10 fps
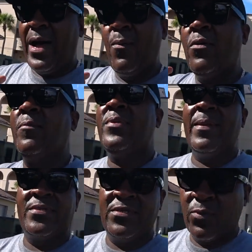want to be
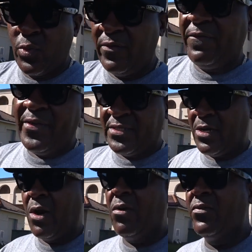able to revisit
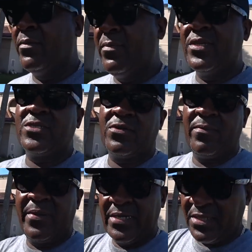all the military
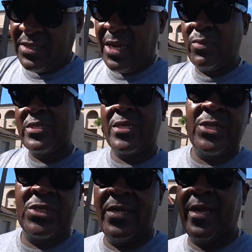bases that I was
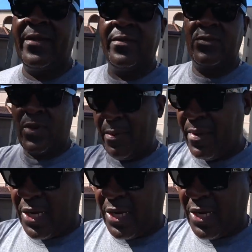stationed at throughout my